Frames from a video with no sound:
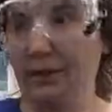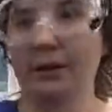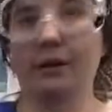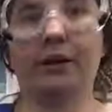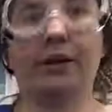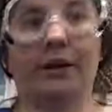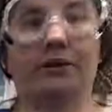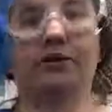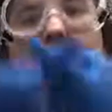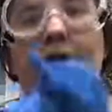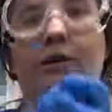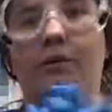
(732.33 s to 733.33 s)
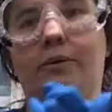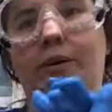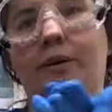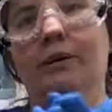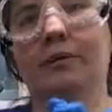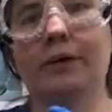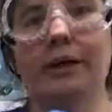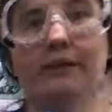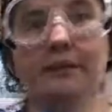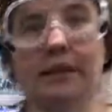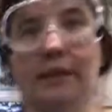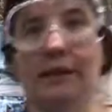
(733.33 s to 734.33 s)
Okay, so we have
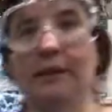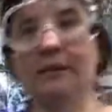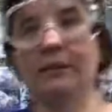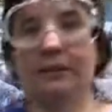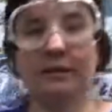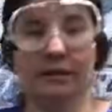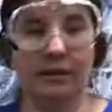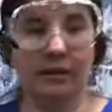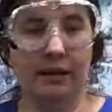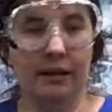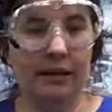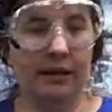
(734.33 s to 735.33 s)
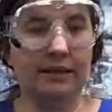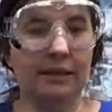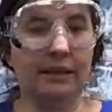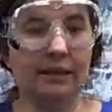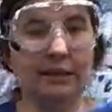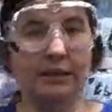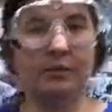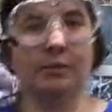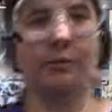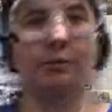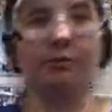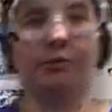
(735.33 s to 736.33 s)
done a synthesis where
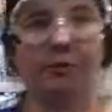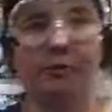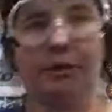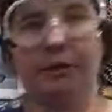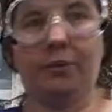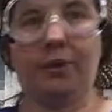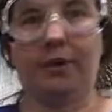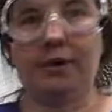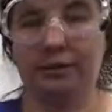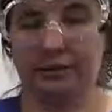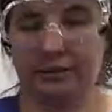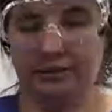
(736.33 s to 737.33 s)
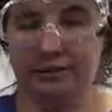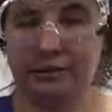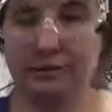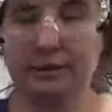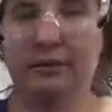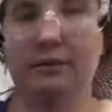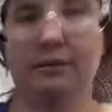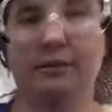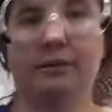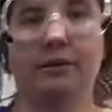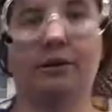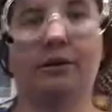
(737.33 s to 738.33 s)
we're forming a product.
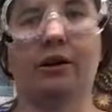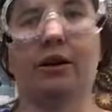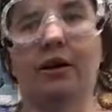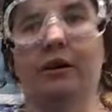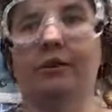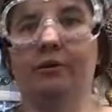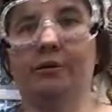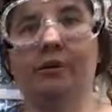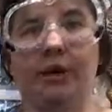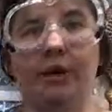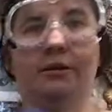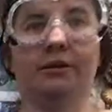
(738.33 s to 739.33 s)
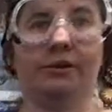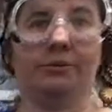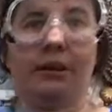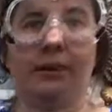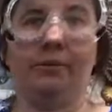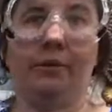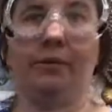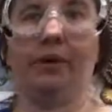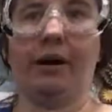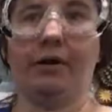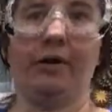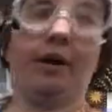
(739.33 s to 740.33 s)
It's our iron with oxygen making what we call
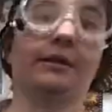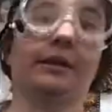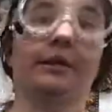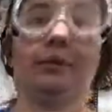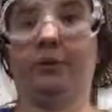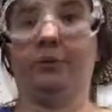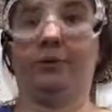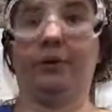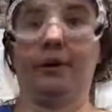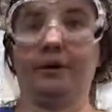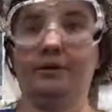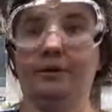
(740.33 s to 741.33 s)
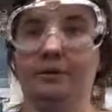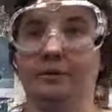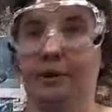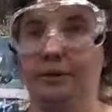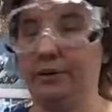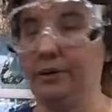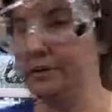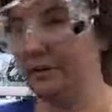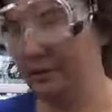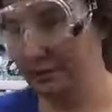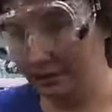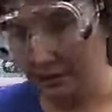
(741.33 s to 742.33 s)
iron oxide, or rust as we know it.
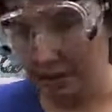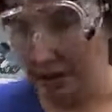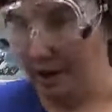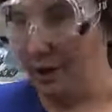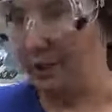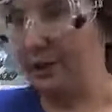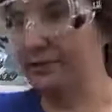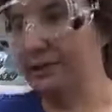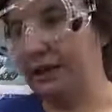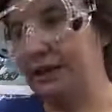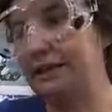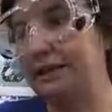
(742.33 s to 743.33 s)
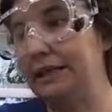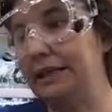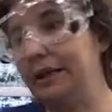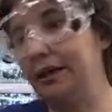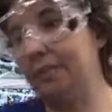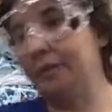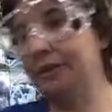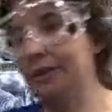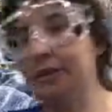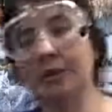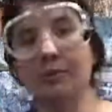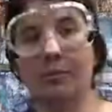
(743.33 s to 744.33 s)
We have done a
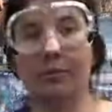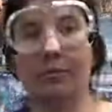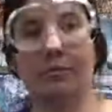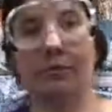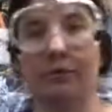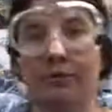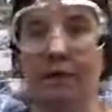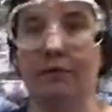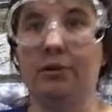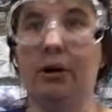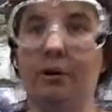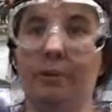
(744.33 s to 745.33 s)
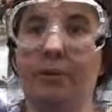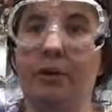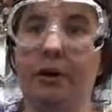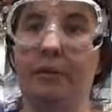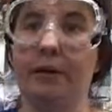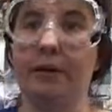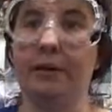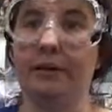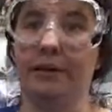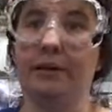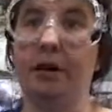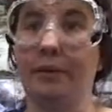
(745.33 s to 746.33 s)
decomposition where we broke down copper carbonate into
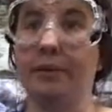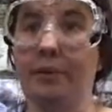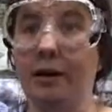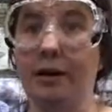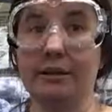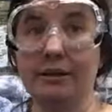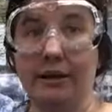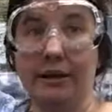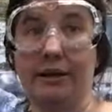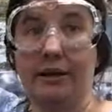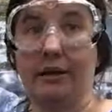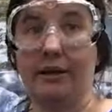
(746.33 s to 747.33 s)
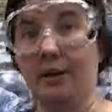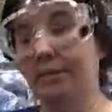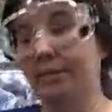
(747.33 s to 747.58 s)
copper oxide and carbon